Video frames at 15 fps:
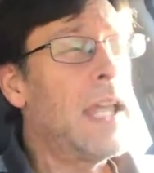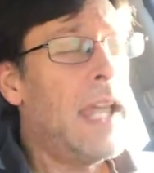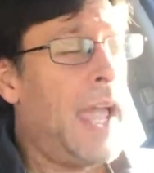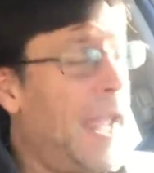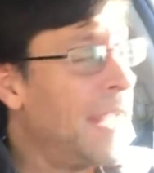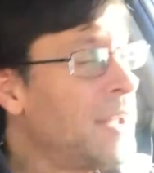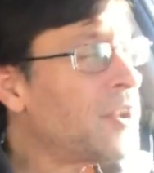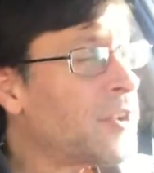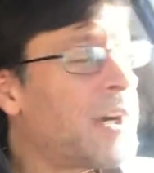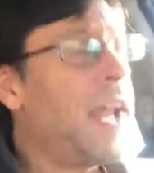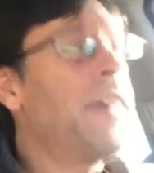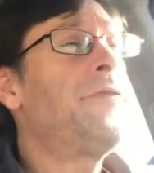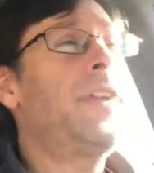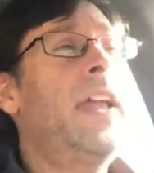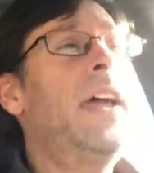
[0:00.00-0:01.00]
Anchor
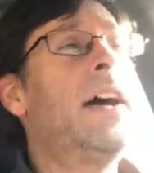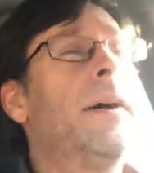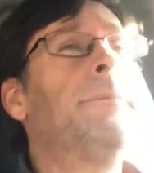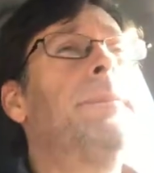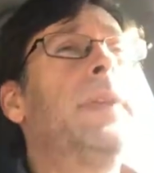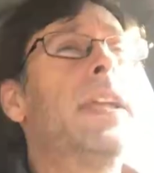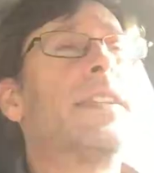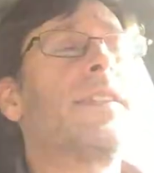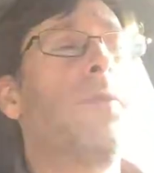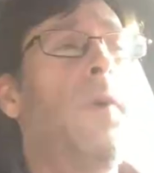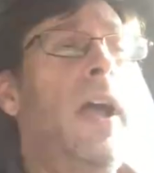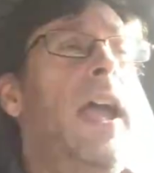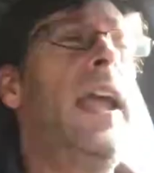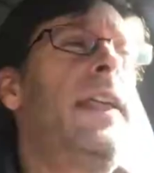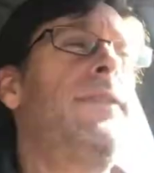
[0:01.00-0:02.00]
FM is a
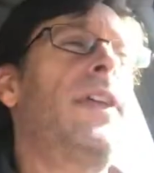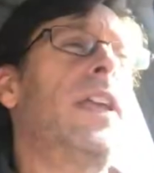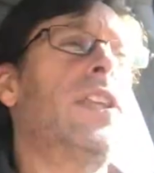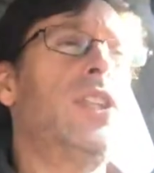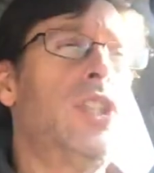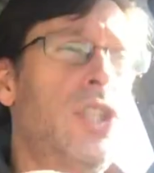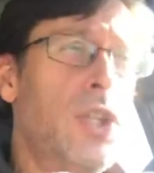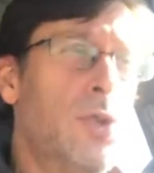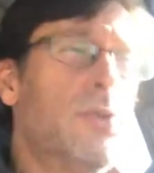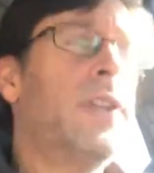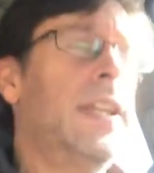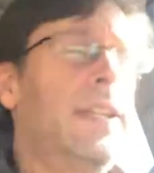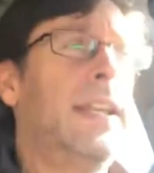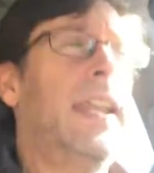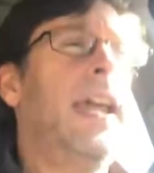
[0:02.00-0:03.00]
way that you
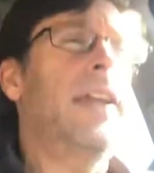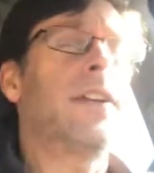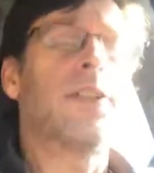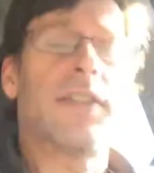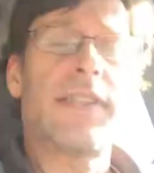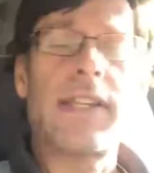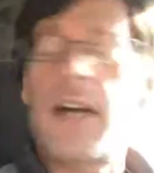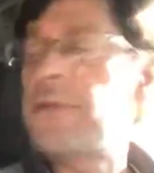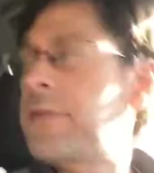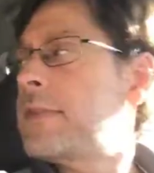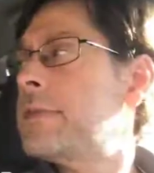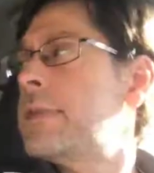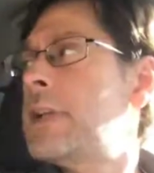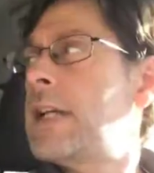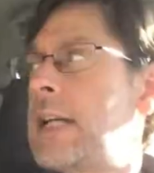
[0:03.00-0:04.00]
can get yourself
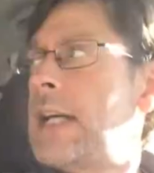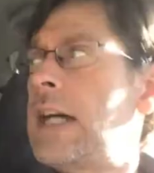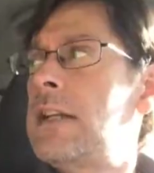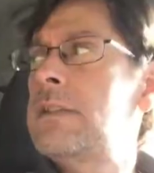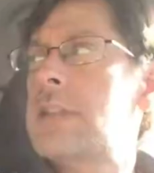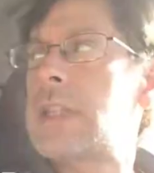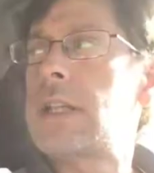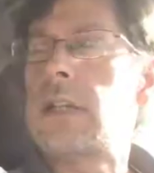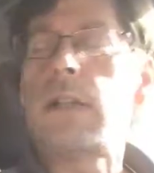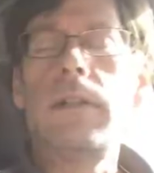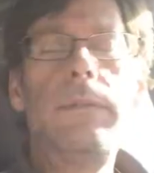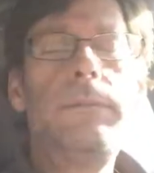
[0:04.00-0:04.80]
out there